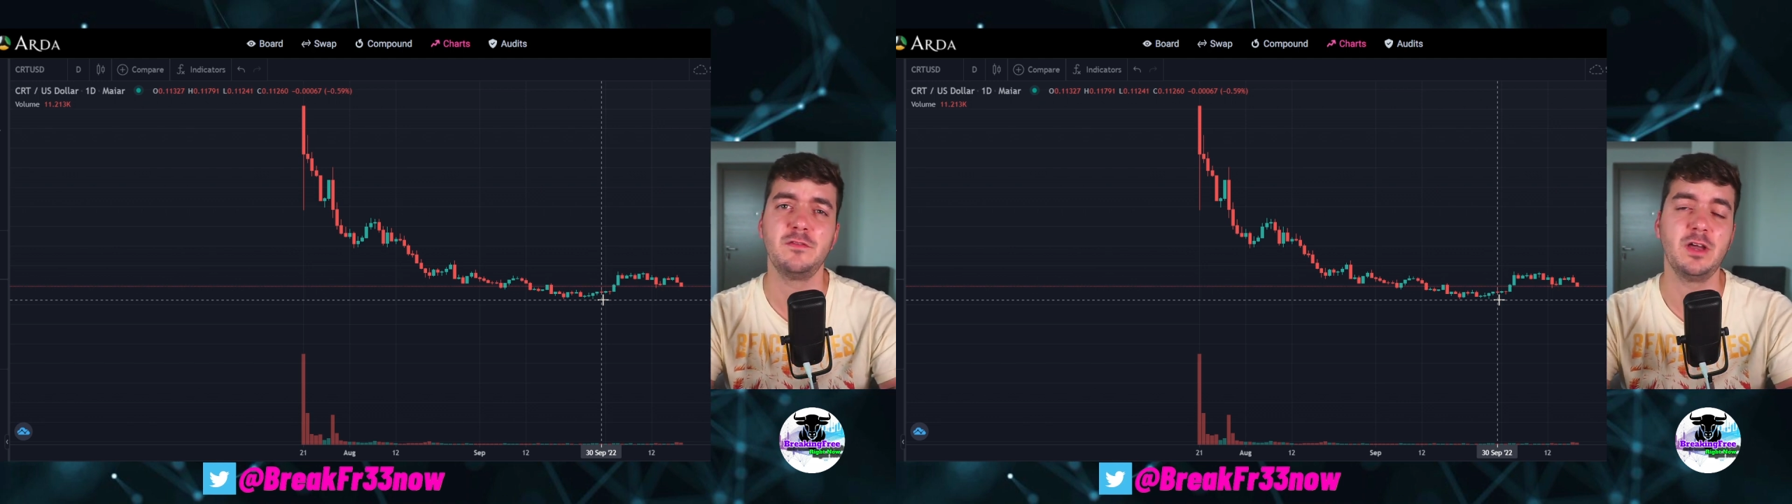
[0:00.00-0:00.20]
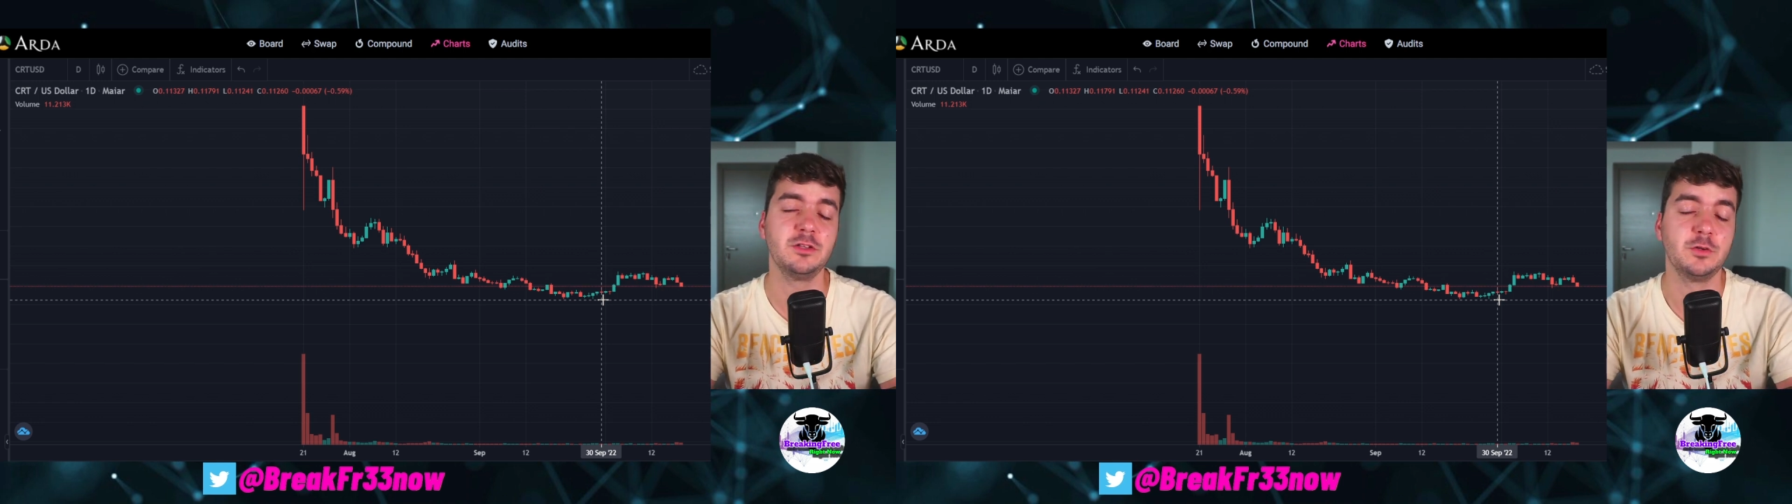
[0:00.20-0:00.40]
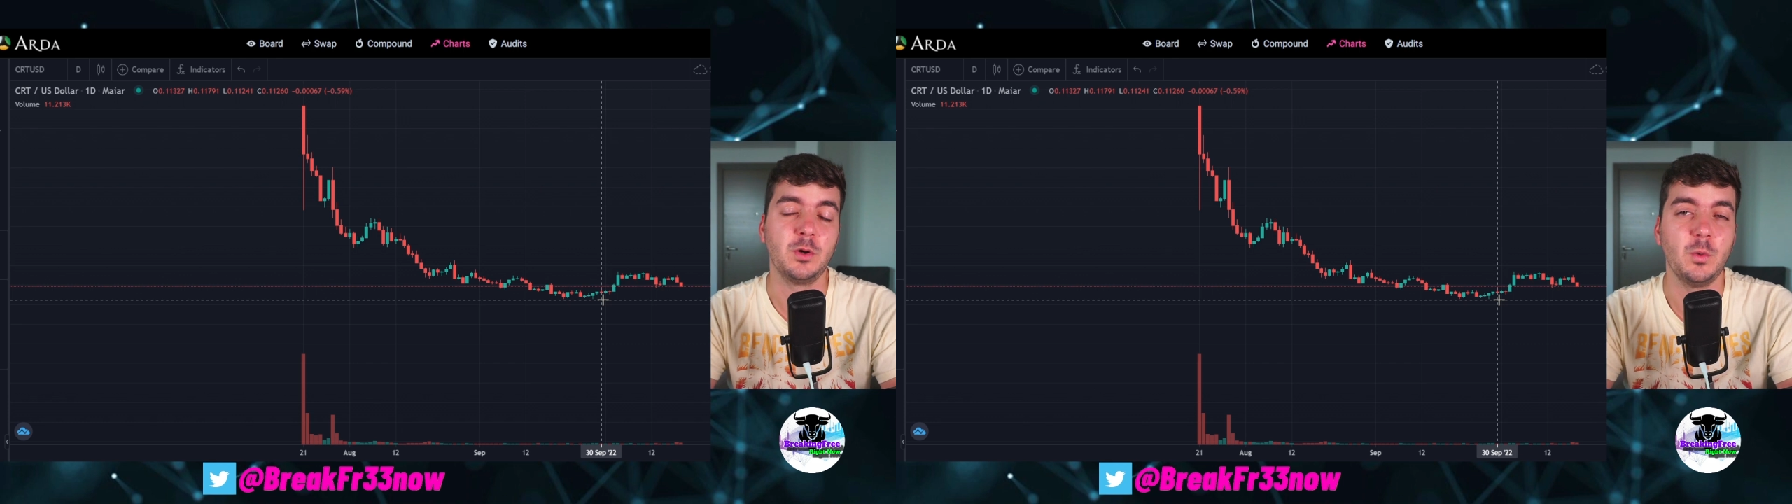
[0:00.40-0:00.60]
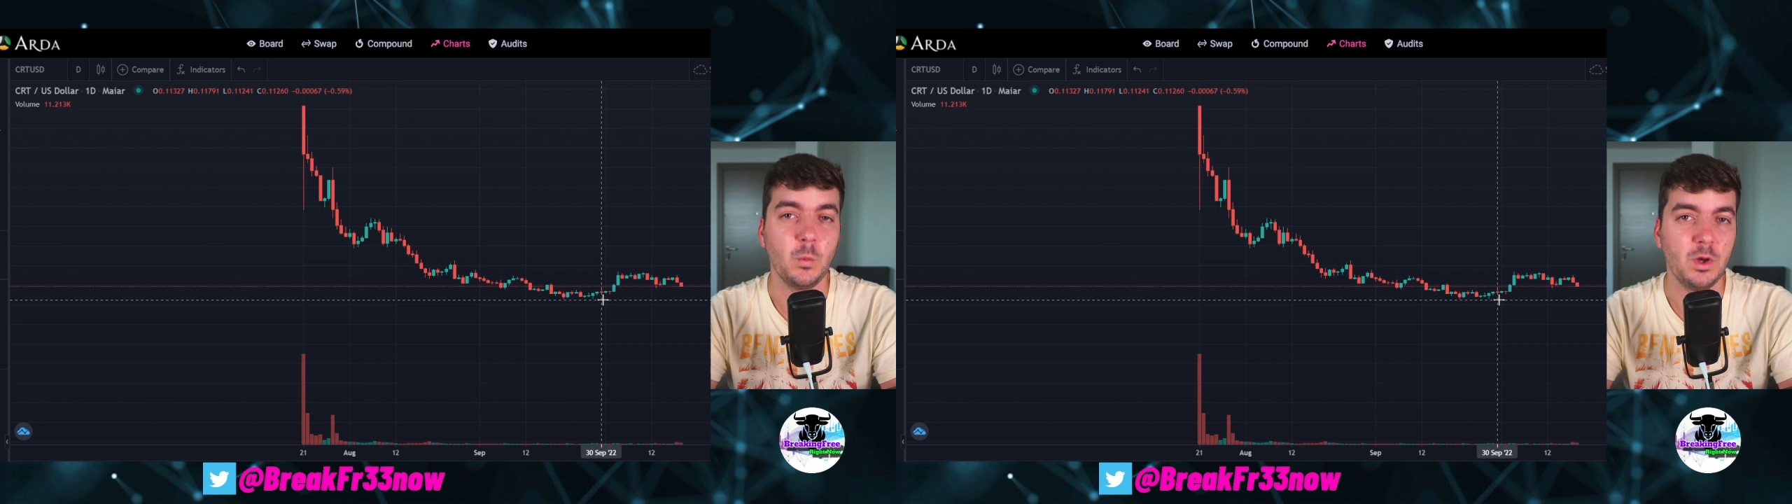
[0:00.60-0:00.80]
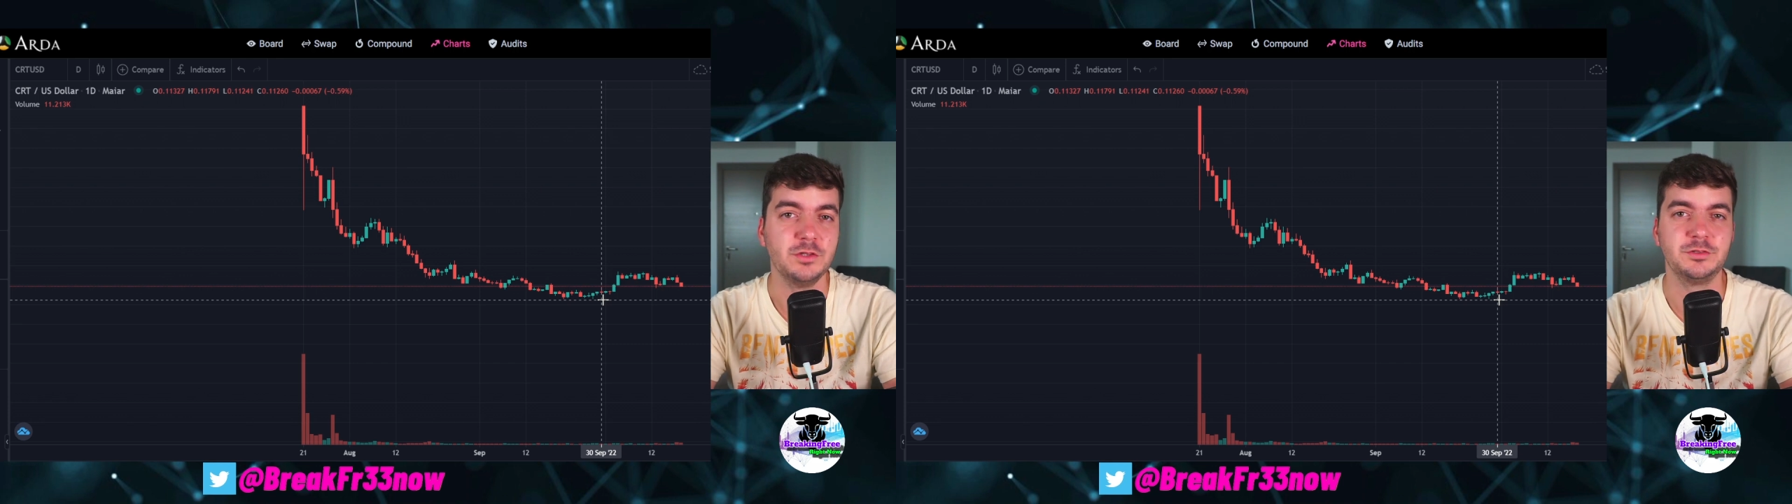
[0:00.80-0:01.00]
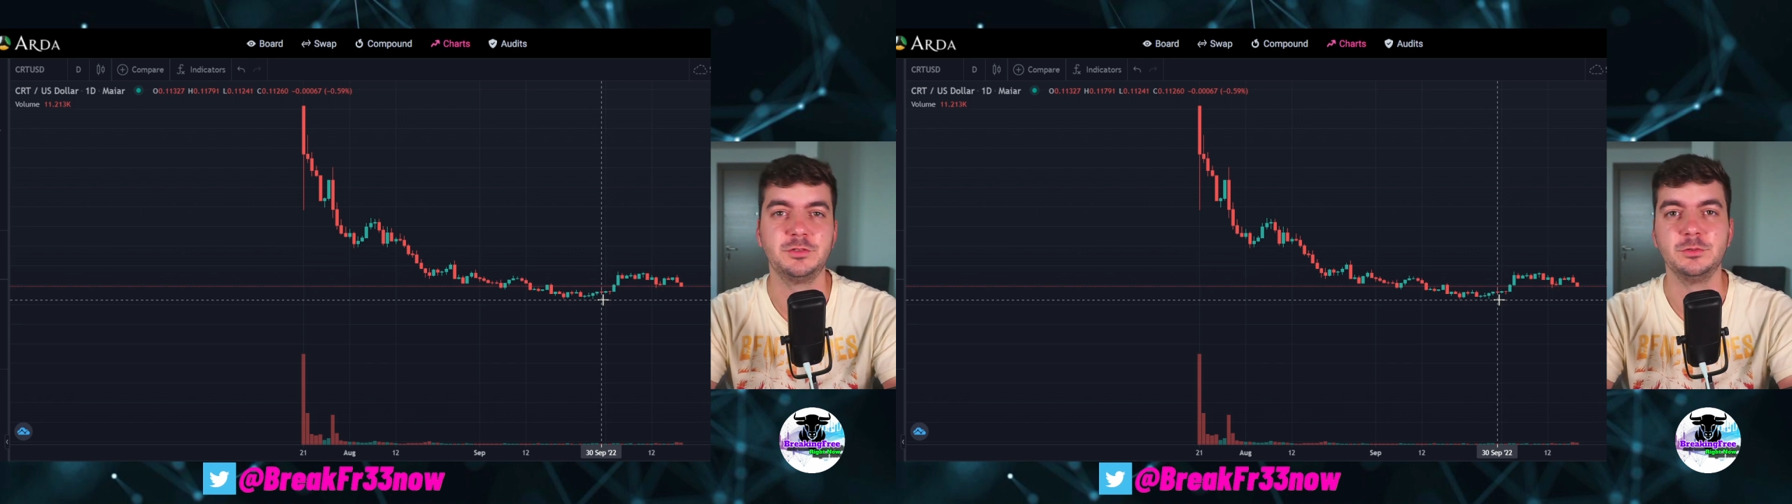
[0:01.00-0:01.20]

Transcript: we either want